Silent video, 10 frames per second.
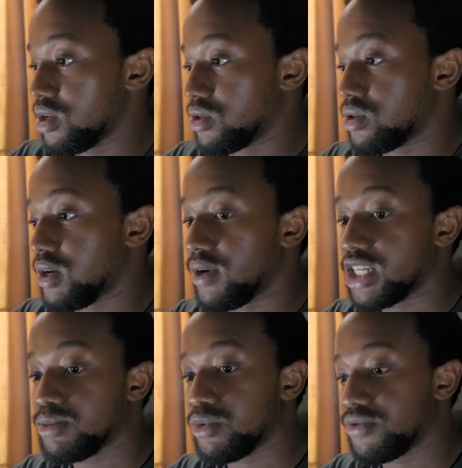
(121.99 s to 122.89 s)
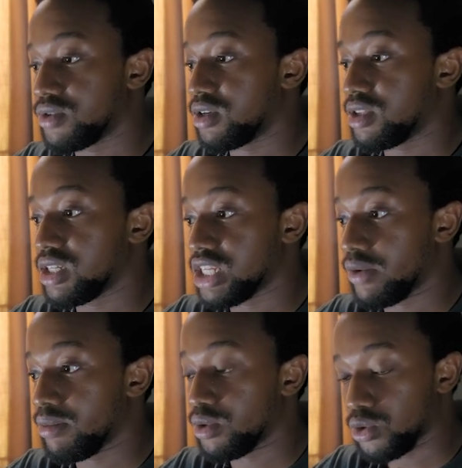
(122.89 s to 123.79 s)
So now let's move to the thing that
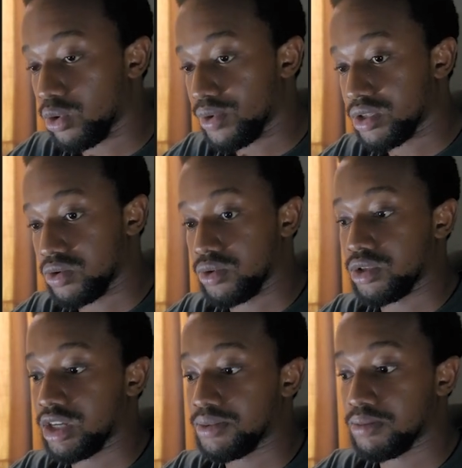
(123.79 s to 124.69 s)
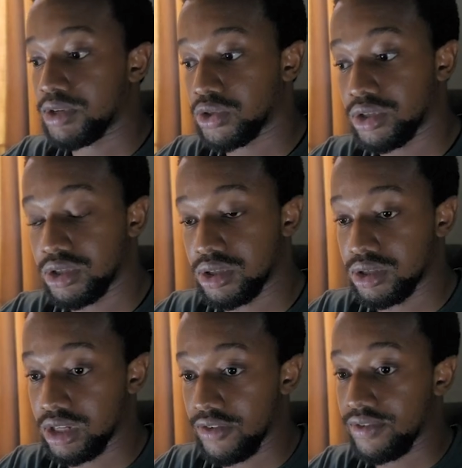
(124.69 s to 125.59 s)
we must always do to make sure this
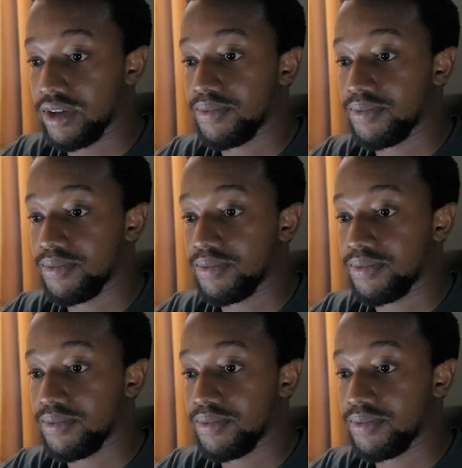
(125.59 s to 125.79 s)
is safe.